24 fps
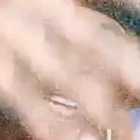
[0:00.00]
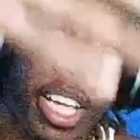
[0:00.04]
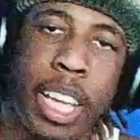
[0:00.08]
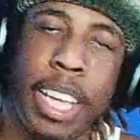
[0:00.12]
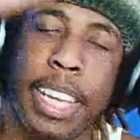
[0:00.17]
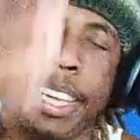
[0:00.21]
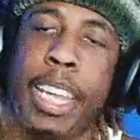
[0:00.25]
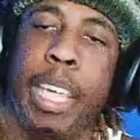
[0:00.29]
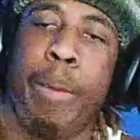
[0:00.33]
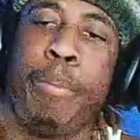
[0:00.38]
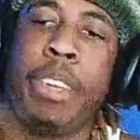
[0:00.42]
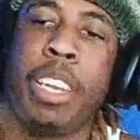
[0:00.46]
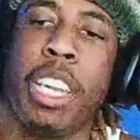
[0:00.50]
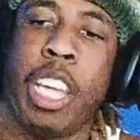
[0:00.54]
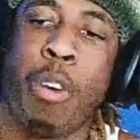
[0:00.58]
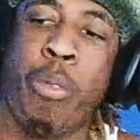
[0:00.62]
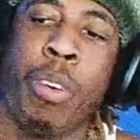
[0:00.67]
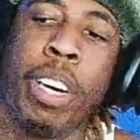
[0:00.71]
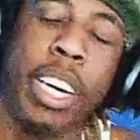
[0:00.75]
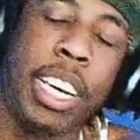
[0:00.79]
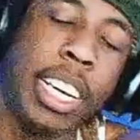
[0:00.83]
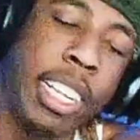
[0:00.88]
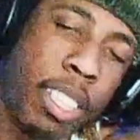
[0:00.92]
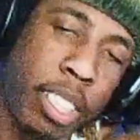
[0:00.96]
Let me know what
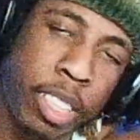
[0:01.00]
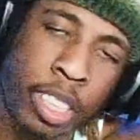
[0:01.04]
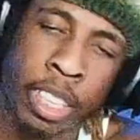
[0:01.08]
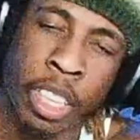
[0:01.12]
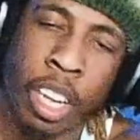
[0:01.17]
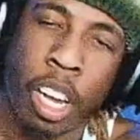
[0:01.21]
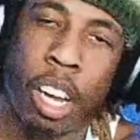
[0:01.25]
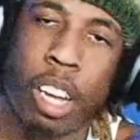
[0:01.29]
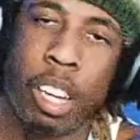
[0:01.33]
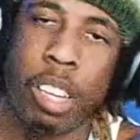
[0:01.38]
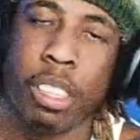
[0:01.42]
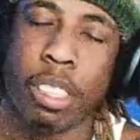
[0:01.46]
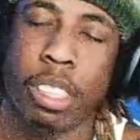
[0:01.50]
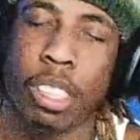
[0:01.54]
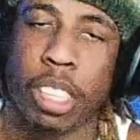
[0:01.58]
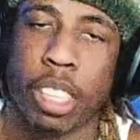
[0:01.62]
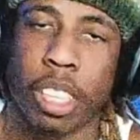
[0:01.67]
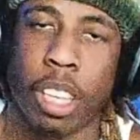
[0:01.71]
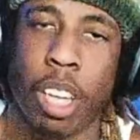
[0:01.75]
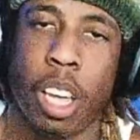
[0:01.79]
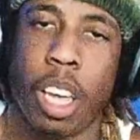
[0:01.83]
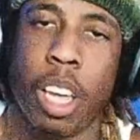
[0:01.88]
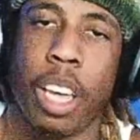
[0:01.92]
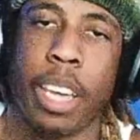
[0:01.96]
other songs
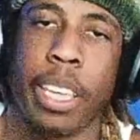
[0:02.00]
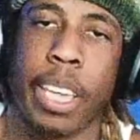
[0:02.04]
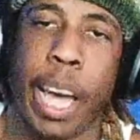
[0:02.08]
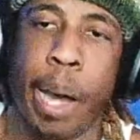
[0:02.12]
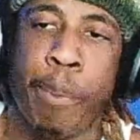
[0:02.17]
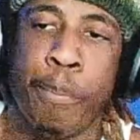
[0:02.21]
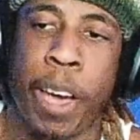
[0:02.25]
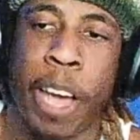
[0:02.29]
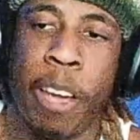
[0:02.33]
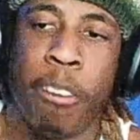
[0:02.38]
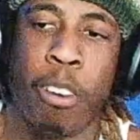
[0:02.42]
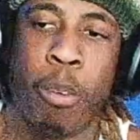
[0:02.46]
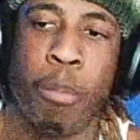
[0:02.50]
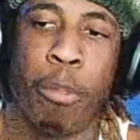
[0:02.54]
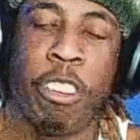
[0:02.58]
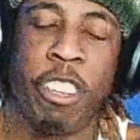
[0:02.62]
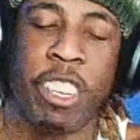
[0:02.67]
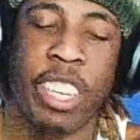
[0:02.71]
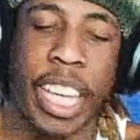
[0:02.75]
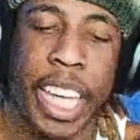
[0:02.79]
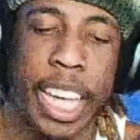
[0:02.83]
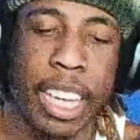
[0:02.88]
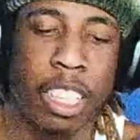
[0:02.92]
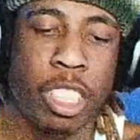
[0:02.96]
y'all might want me to
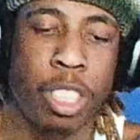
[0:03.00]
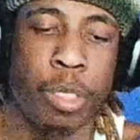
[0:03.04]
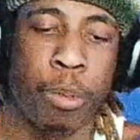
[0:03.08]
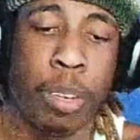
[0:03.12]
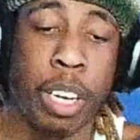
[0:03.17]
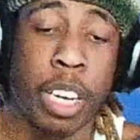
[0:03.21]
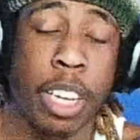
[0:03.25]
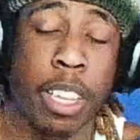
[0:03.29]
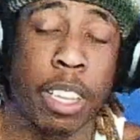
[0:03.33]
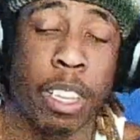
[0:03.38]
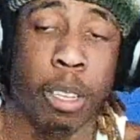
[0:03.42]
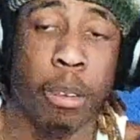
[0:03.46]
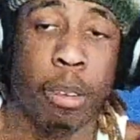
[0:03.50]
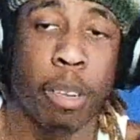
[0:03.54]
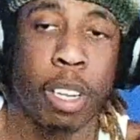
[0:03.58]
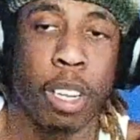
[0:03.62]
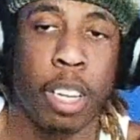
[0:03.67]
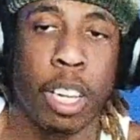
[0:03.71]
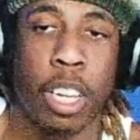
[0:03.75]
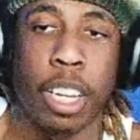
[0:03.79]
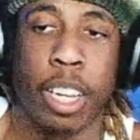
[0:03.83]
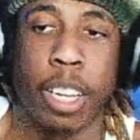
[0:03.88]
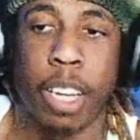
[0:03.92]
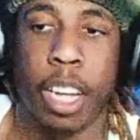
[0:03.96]
react to, other
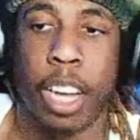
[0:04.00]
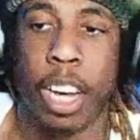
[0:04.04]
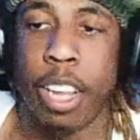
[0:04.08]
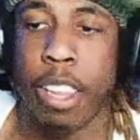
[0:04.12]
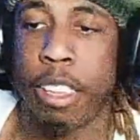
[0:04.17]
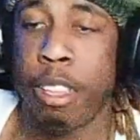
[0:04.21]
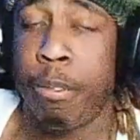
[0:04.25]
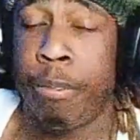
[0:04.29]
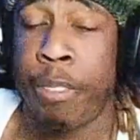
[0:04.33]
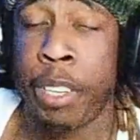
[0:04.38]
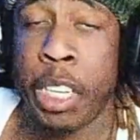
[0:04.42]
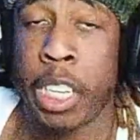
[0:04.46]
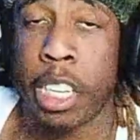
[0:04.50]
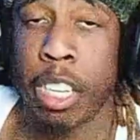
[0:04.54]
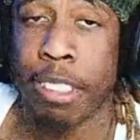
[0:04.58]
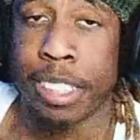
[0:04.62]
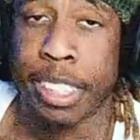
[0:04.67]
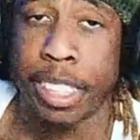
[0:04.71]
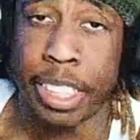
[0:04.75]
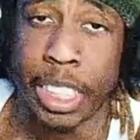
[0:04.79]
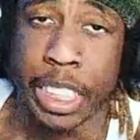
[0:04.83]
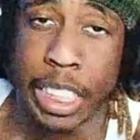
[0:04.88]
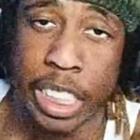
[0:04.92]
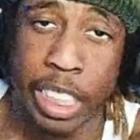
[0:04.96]
other videos
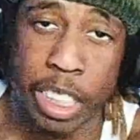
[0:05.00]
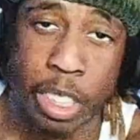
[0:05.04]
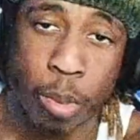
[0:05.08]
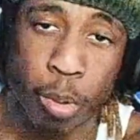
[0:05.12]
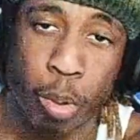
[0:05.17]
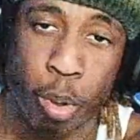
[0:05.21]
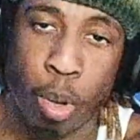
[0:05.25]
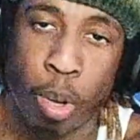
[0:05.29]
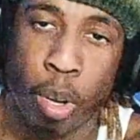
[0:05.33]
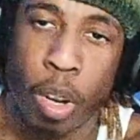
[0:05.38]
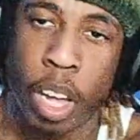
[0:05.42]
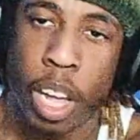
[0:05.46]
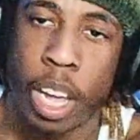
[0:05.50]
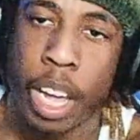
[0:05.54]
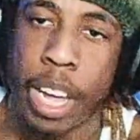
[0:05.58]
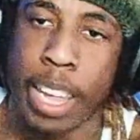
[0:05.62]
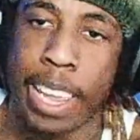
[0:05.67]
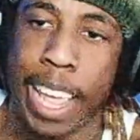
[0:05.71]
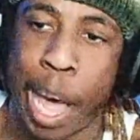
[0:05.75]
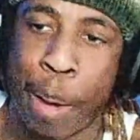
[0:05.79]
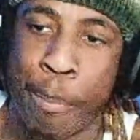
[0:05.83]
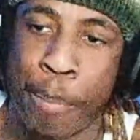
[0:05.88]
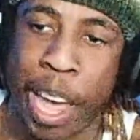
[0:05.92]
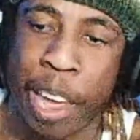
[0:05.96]
in general
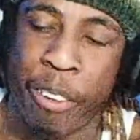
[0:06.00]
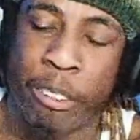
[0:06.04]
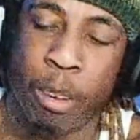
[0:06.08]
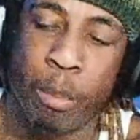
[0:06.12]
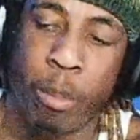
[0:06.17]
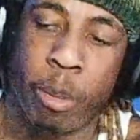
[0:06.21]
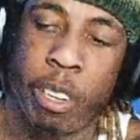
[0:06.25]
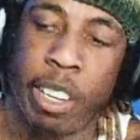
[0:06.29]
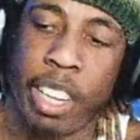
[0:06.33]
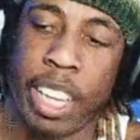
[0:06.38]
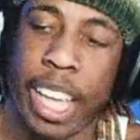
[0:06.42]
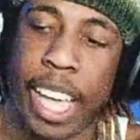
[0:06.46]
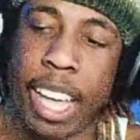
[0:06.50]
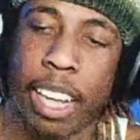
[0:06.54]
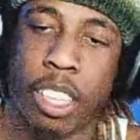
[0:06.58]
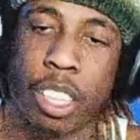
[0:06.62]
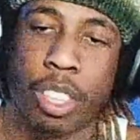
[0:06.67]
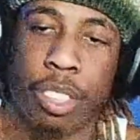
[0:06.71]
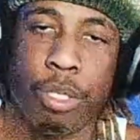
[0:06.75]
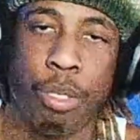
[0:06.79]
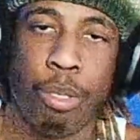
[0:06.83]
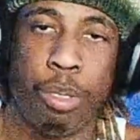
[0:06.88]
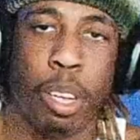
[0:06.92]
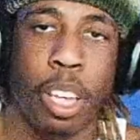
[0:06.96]
y'all might want me to react
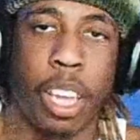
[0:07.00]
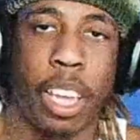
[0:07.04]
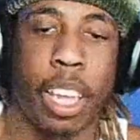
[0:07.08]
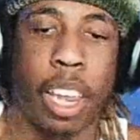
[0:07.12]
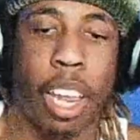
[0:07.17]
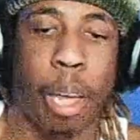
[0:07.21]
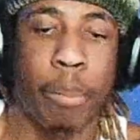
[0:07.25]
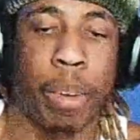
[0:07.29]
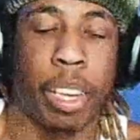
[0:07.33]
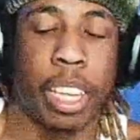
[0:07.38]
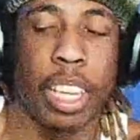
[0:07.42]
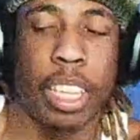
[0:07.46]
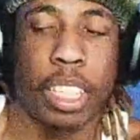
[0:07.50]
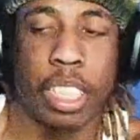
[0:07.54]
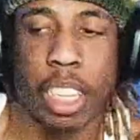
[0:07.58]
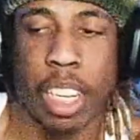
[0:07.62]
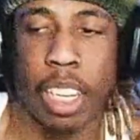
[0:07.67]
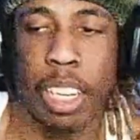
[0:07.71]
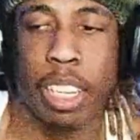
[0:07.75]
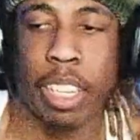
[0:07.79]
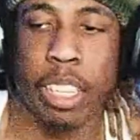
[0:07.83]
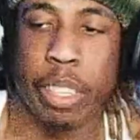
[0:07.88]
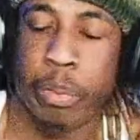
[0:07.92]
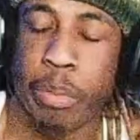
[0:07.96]
to. And I'm gonna catch y'all
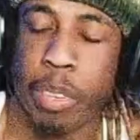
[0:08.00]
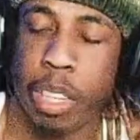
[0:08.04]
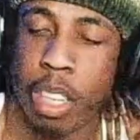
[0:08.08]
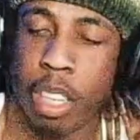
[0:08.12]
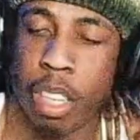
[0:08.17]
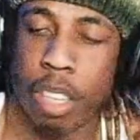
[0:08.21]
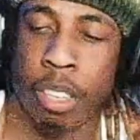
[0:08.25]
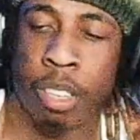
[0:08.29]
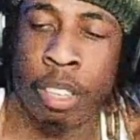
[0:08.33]
next video.